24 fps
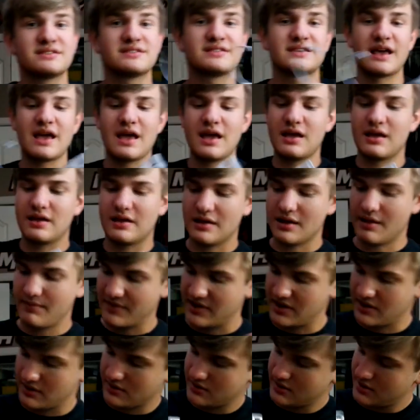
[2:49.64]
to say. I
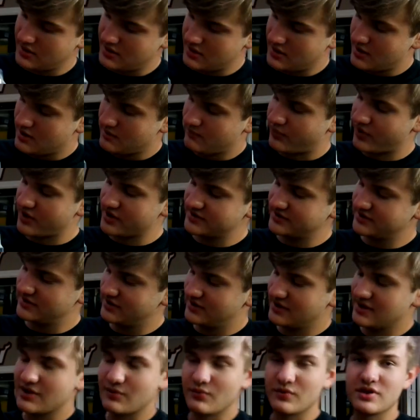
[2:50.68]
mean,
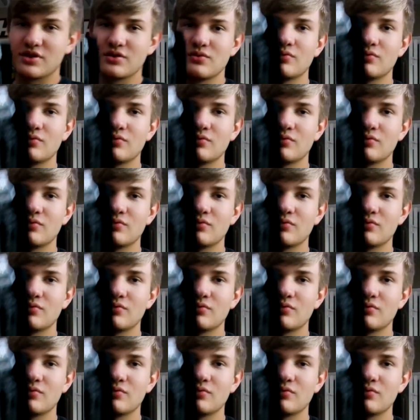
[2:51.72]
personally, when